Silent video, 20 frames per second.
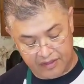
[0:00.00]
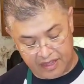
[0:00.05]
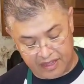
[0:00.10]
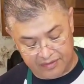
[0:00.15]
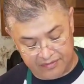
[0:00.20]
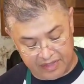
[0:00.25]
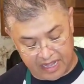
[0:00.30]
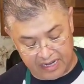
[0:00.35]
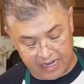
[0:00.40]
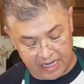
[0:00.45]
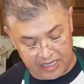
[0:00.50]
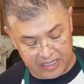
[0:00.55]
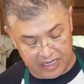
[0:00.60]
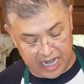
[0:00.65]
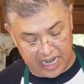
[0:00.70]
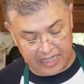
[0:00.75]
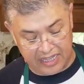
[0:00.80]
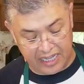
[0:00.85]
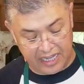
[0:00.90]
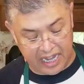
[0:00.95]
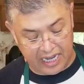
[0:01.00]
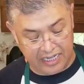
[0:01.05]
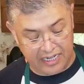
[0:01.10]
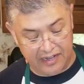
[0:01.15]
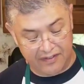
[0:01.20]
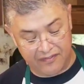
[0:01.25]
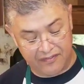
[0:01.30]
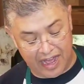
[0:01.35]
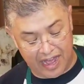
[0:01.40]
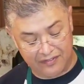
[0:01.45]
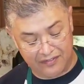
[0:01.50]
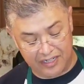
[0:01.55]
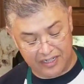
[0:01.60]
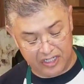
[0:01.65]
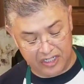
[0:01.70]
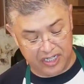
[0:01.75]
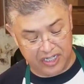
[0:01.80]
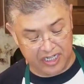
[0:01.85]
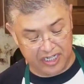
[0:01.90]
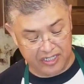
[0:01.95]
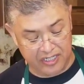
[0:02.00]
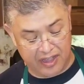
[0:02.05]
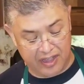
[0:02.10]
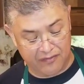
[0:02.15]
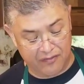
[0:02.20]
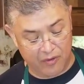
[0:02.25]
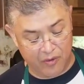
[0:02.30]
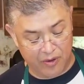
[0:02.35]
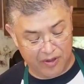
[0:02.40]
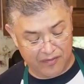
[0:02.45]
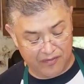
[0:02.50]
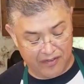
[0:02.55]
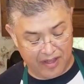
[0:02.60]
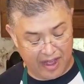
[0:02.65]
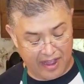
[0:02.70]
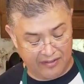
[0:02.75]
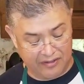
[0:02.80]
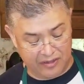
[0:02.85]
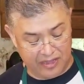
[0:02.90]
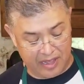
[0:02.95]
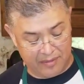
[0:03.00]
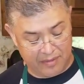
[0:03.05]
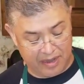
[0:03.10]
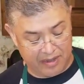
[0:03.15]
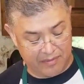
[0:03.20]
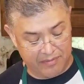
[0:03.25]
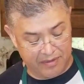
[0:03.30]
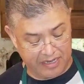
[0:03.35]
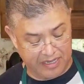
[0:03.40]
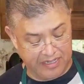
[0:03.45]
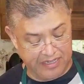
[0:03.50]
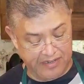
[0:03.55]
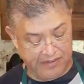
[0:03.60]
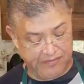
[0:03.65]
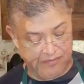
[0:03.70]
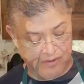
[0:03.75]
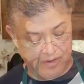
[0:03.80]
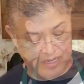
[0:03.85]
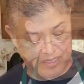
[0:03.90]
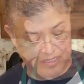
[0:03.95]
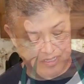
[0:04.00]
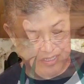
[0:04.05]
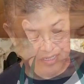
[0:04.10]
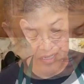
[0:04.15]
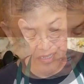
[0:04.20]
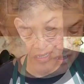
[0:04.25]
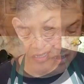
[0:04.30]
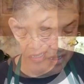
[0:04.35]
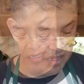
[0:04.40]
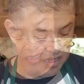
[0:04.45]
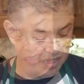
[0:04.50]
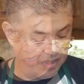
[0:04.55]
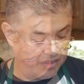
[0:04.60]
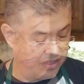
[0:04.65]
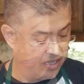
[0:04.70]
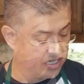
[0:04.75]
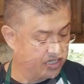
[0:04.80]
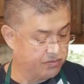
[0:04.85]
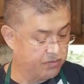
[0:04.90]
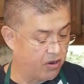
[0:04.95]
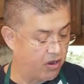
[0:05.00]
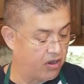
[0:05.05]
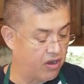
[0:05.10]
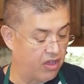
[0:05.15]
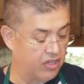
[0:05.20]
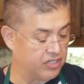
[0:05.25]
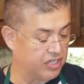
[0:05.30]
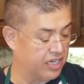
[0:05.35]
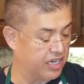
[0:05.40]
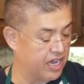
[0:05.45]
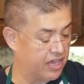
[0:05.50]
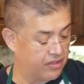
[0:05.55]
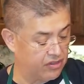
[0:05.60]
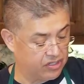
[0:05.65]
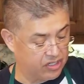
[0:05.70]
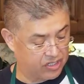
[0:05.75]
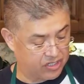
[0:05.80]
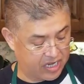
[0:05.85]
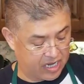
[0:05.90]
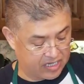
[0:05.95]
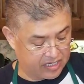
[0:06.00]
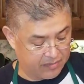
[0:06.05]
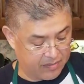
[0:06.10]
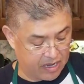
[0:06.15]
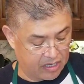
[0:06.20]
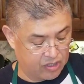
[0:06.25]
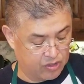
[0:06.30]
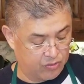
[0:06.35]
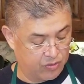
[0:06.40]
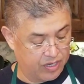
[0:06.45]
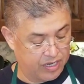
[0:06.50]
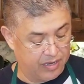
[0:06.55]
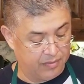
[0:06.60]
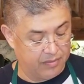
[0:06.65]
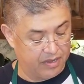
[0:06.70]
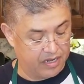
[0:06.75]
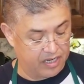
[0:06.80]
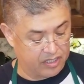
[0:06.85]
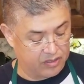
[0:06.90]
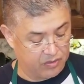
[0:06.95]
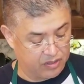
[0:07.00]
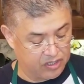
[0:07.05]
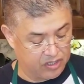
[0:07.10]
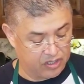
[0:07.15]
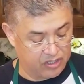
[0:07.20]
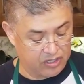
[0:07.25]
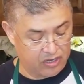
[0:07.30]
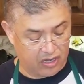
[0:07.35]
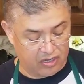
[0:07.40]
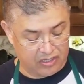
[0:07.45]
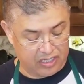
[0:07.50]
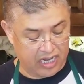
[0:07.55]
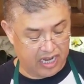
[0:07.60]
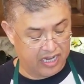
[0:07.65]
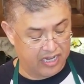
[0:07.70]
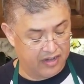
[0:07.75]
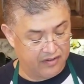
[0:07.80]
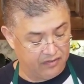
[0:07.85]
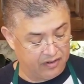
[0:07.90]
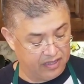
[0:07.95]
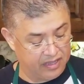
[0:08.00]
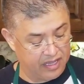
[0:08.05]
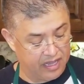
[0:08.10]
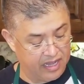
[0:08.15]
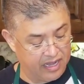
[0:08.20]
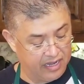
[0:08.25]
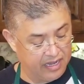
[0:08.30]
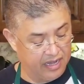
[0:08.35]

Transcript: like I said, I think I did 5 to 6, not 4 to 5, so that made a big difference. This part all together just takes about 20 minutes once you saute everything.